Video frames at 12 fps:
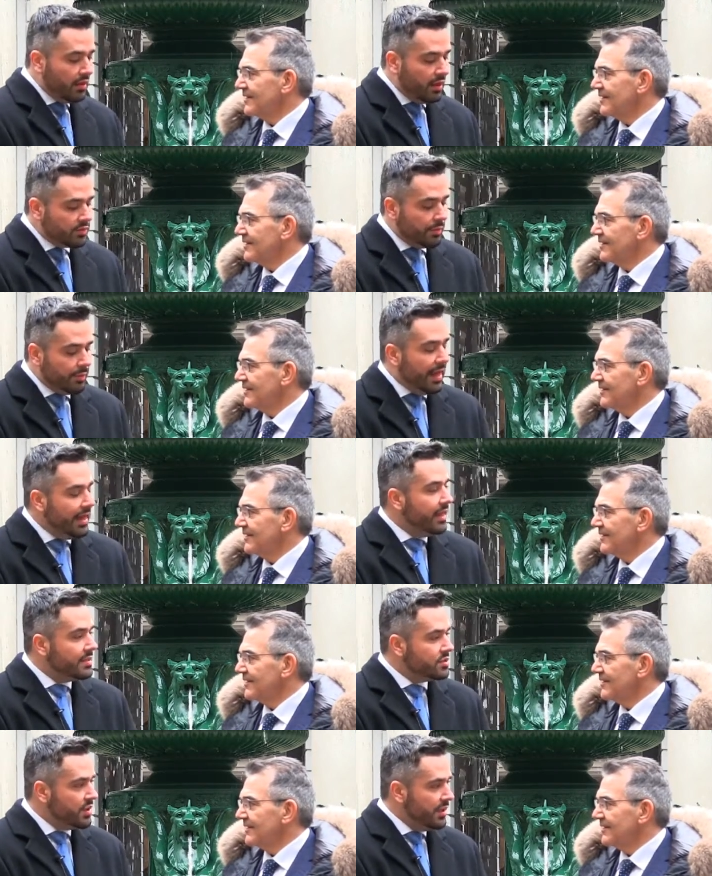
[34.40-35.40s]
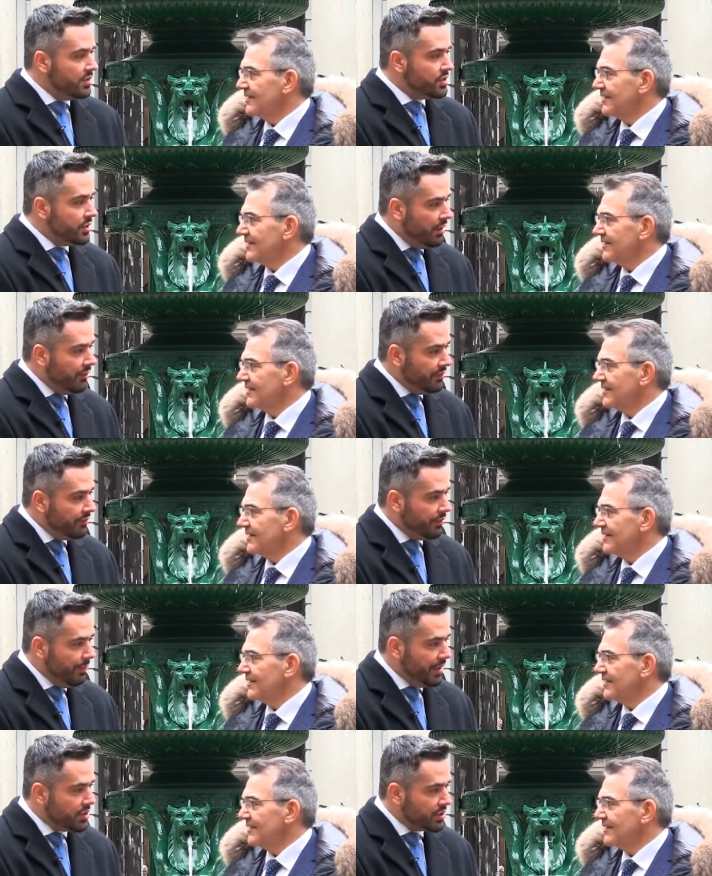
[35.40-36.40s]
Speaker 1: the automatic exchange of
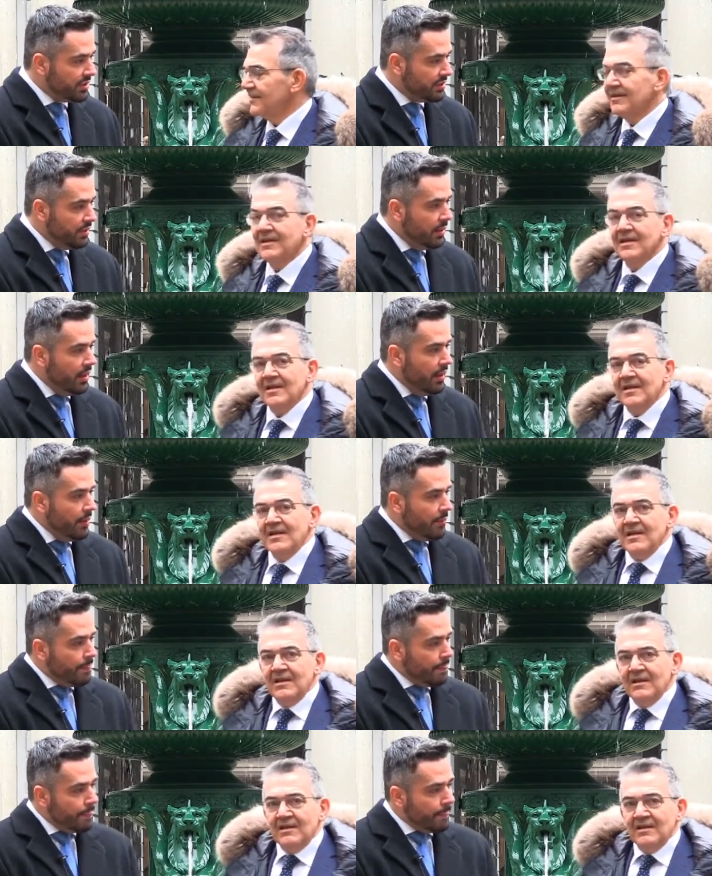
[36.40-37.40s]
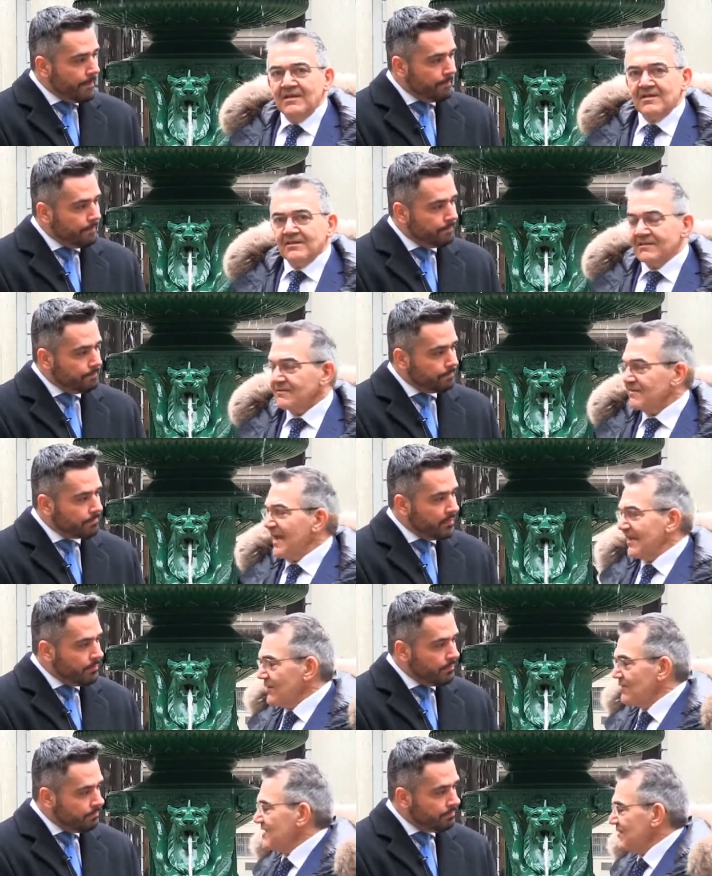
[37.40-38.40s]
information.
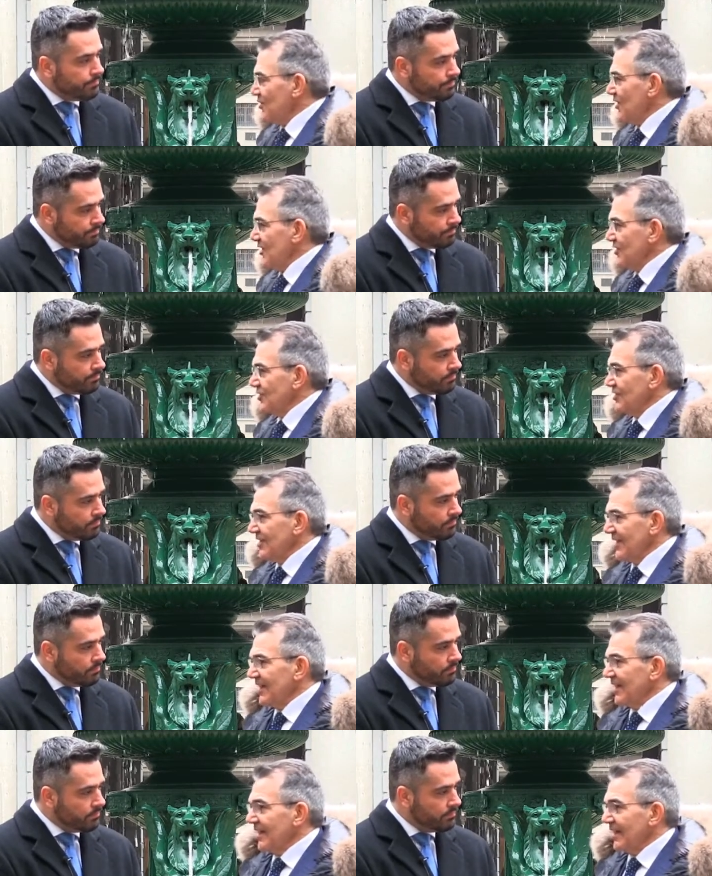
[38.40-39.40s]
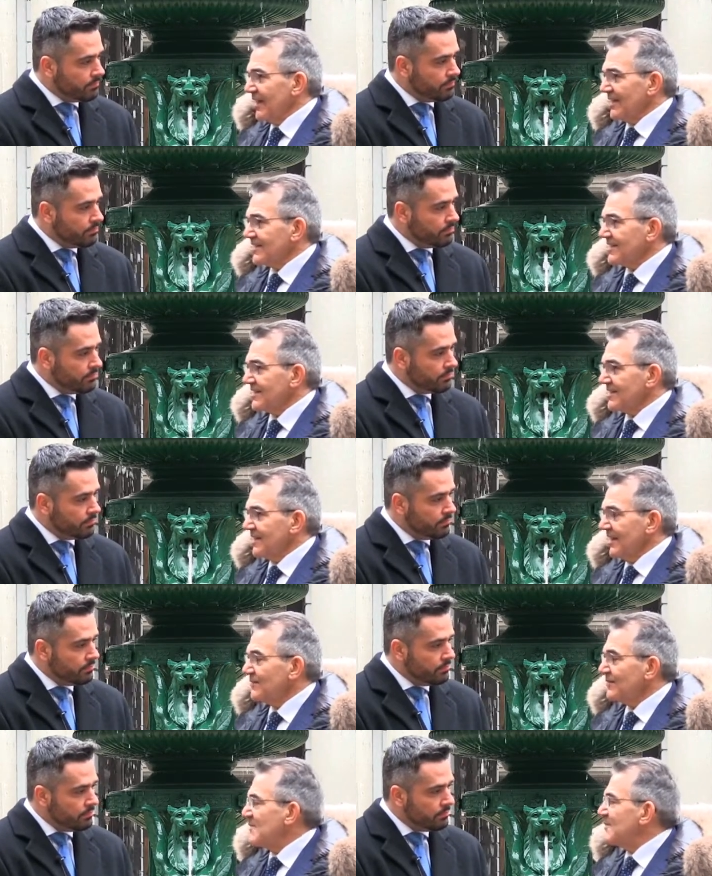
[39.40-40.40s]
Thank you, Simões. It's,
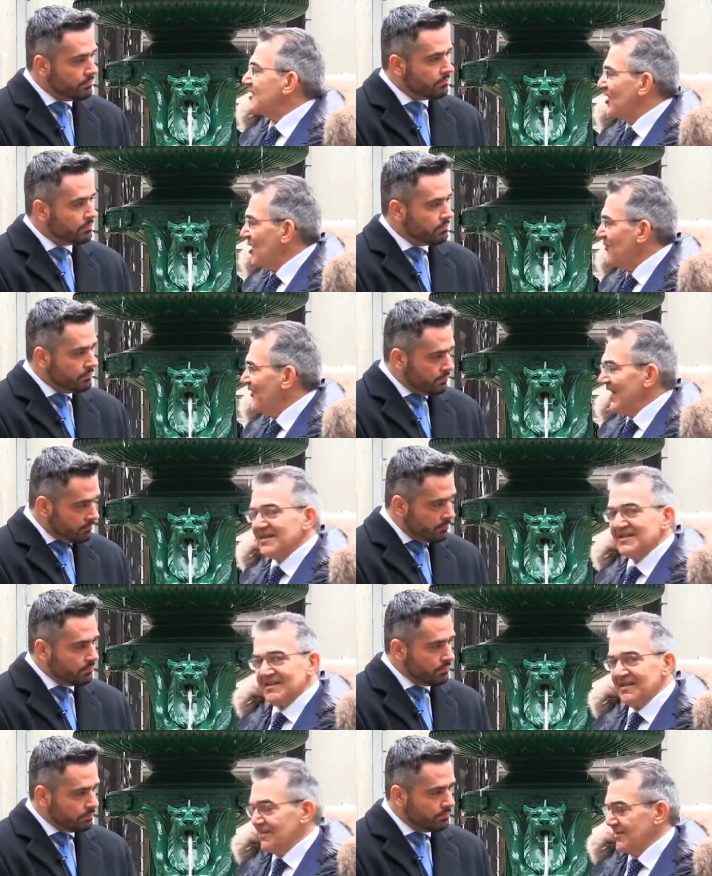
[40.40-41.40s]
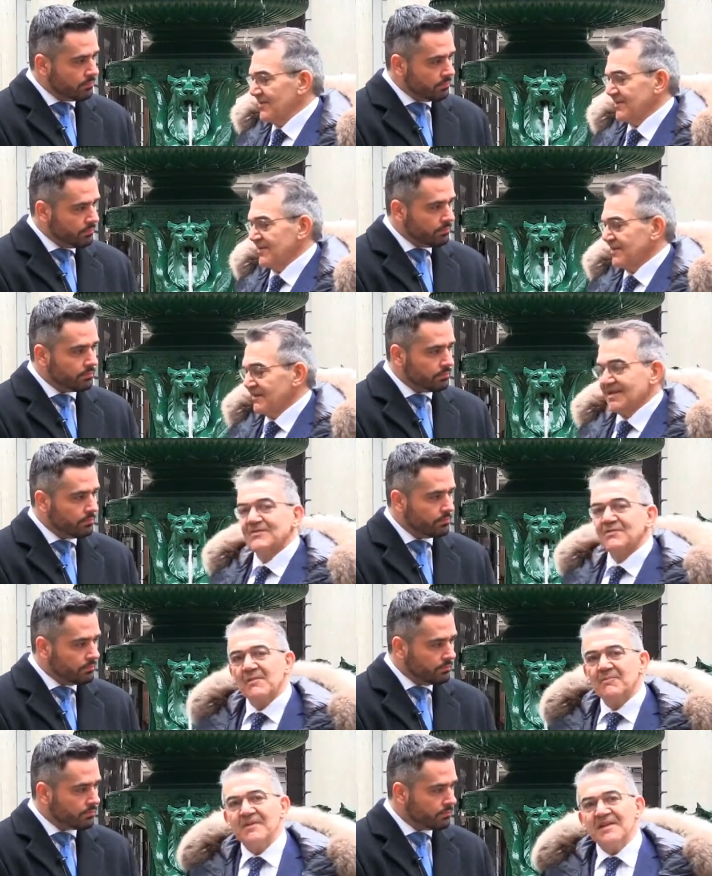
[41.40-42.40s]
Speaker 2: it will become very serious.
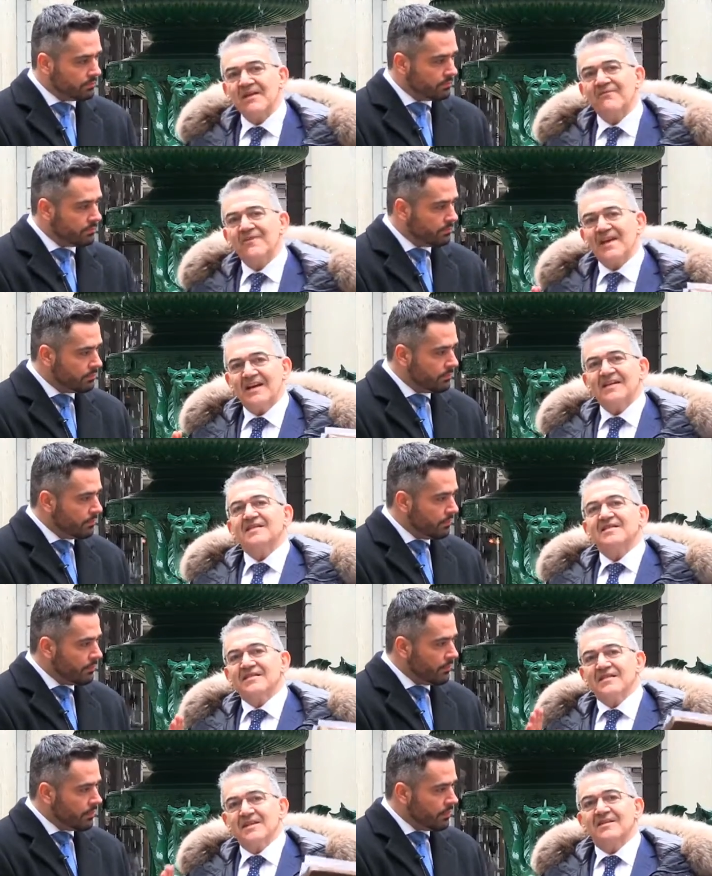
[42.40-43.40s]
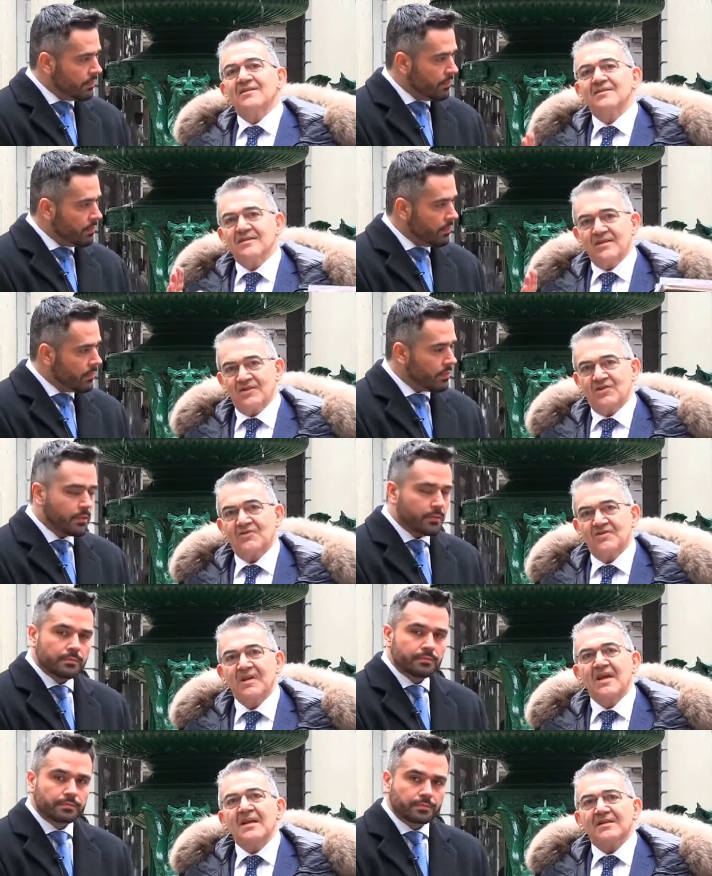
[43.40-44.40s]
This will be a very serious
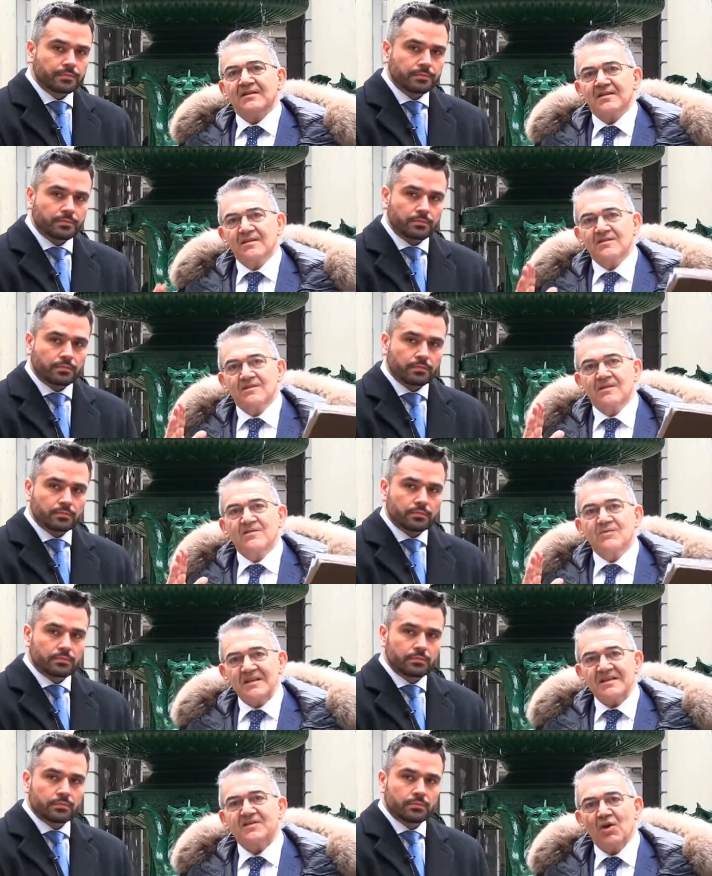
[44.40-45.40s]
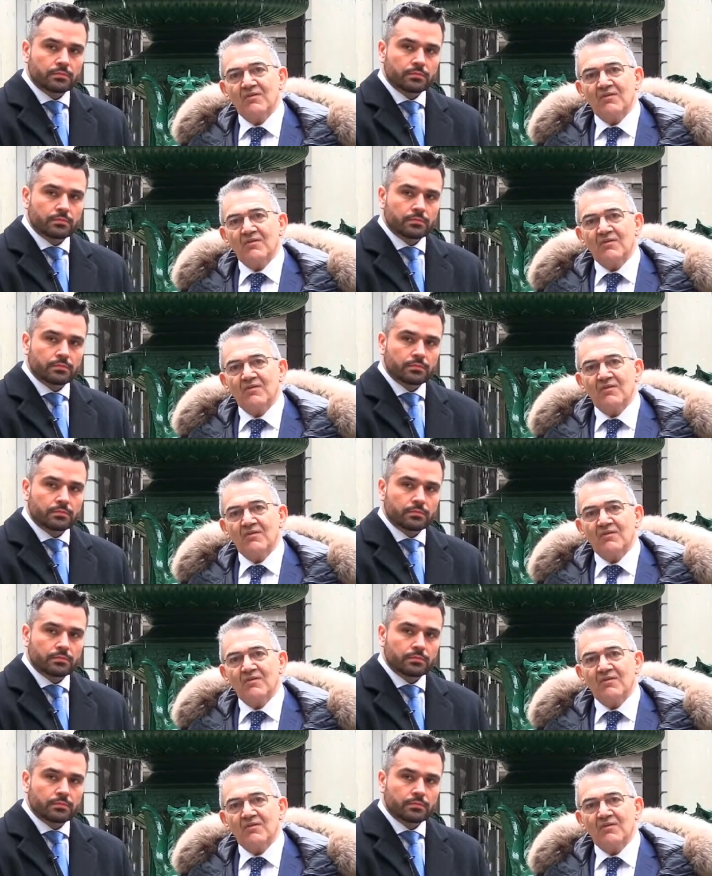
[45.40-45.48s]
issue. The, the Swiss